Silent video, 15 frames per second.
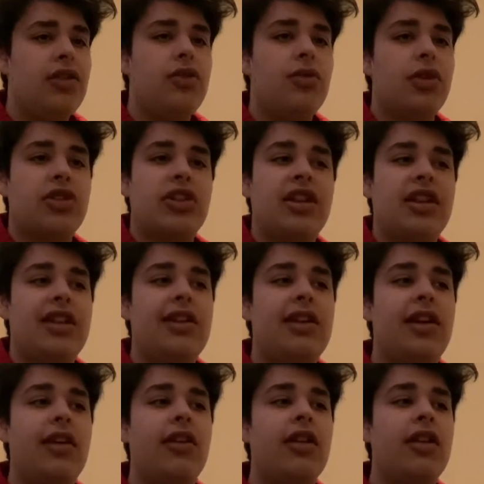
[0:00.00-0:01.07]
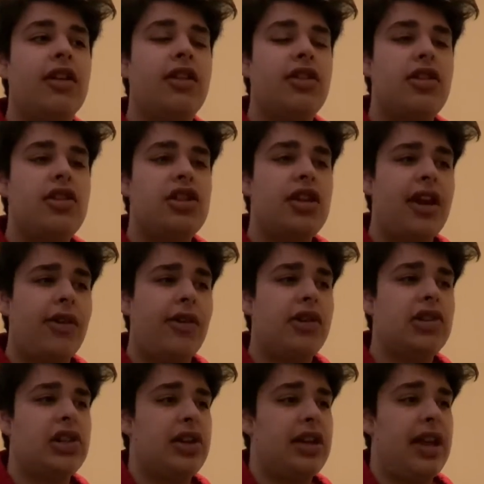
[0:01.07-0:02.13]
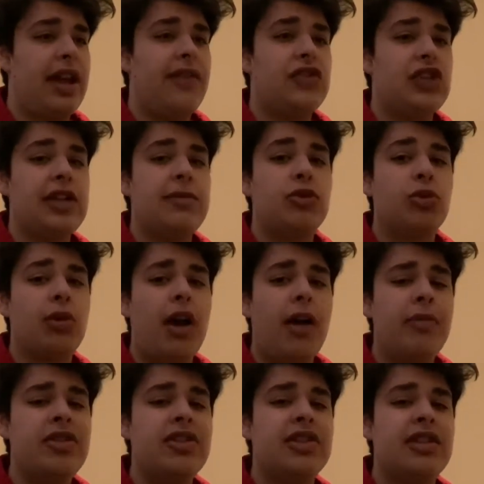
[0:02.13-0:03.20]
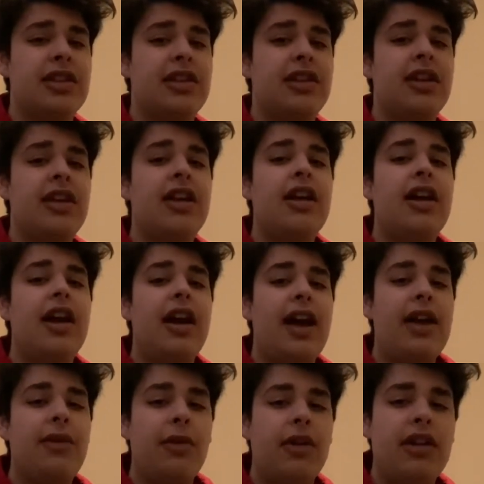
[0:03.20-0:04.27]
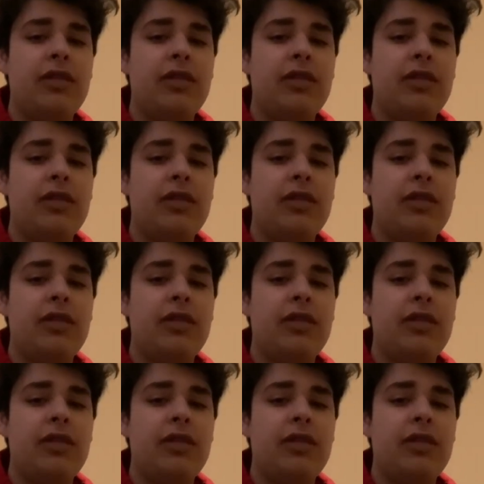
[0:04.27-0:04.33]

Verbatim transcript: are thinking the Jaguars already have James Robinson at running